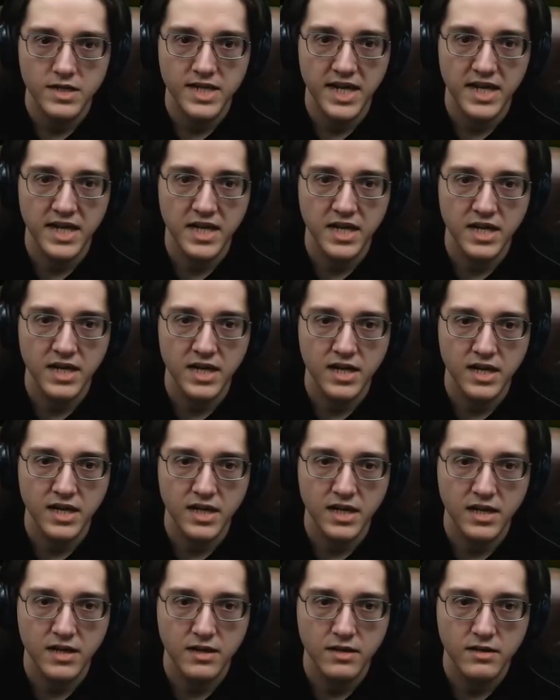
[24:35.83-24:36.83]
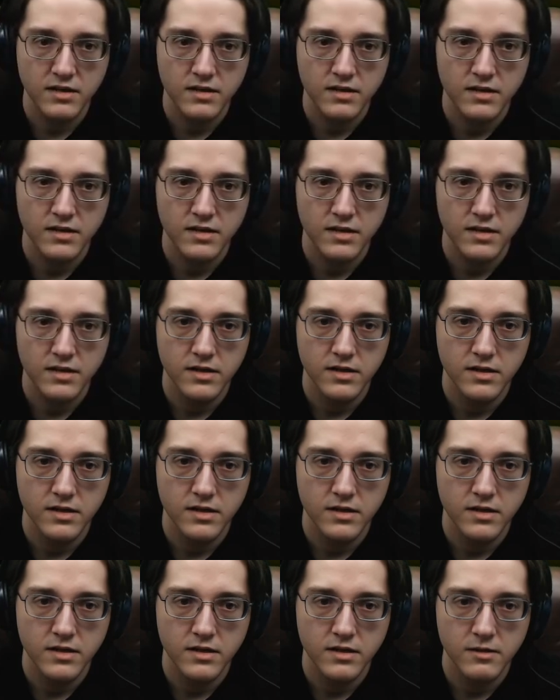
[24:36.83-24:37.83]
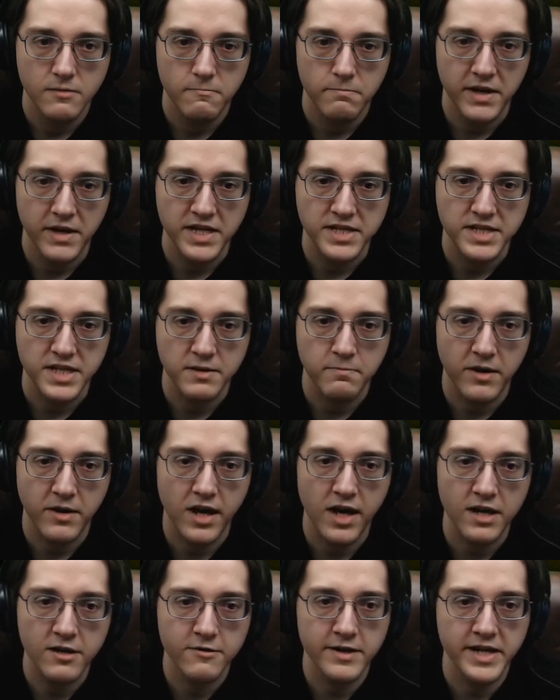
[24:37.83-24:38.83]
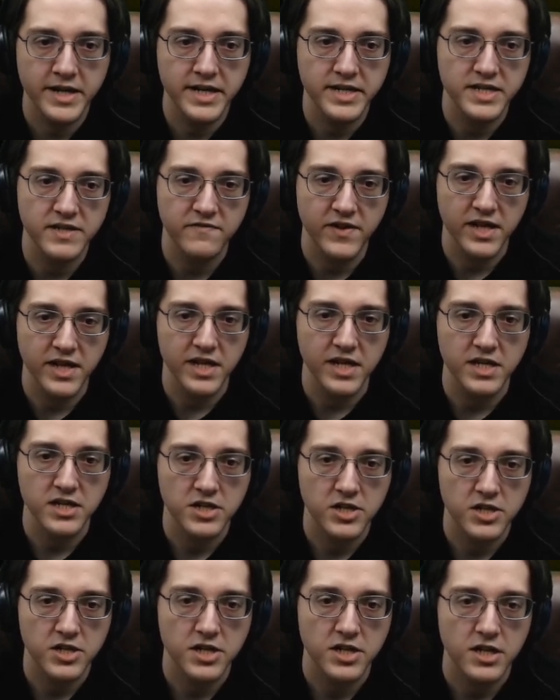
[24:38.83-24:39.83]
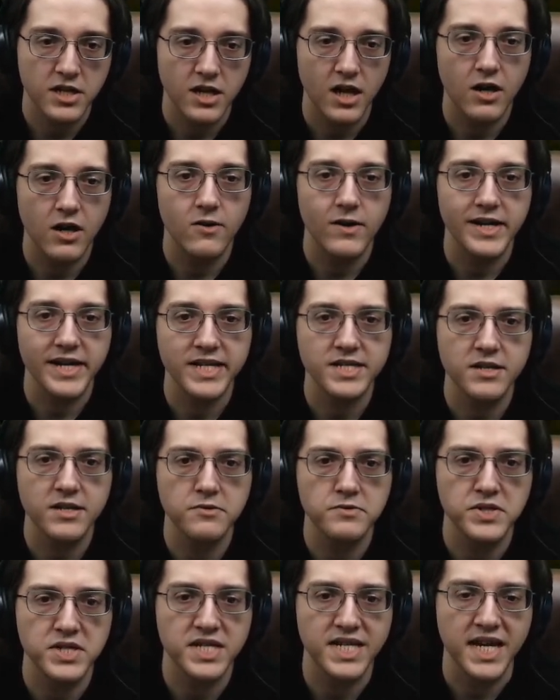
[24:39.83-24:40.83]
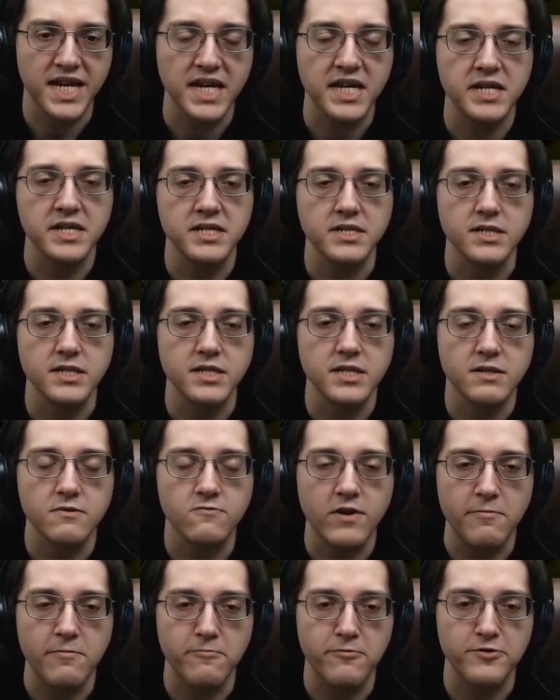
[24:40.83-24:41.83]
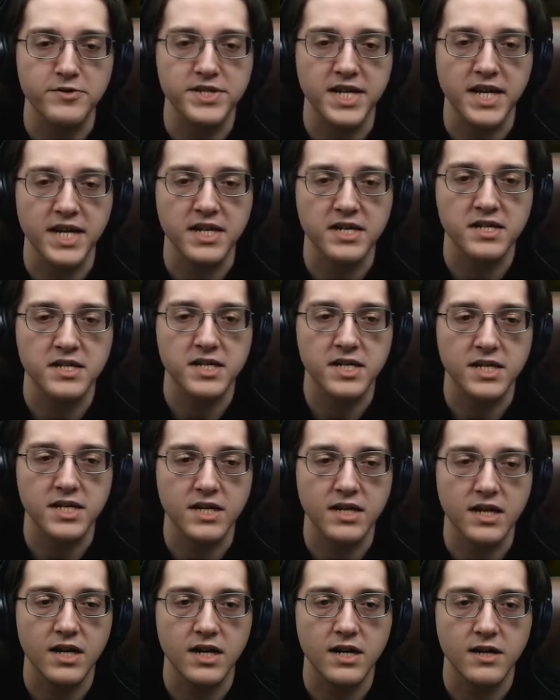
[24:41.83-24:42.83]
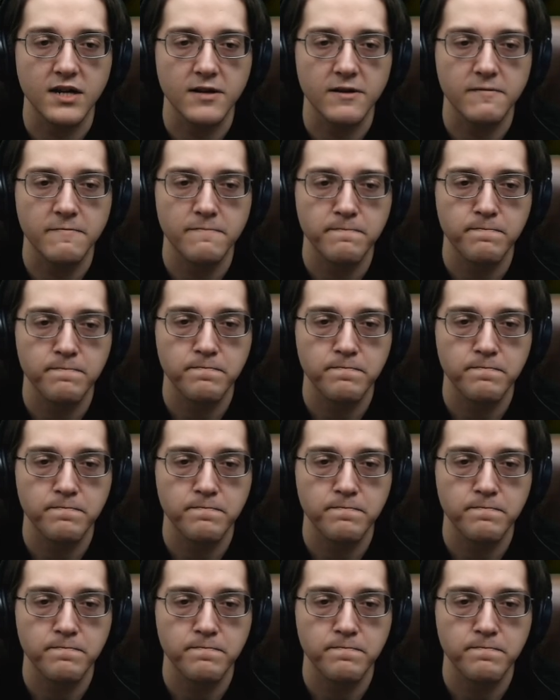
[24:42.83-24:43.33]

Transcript: Ding! Basic pottery is finished. Oh, I guess those dings represent uh,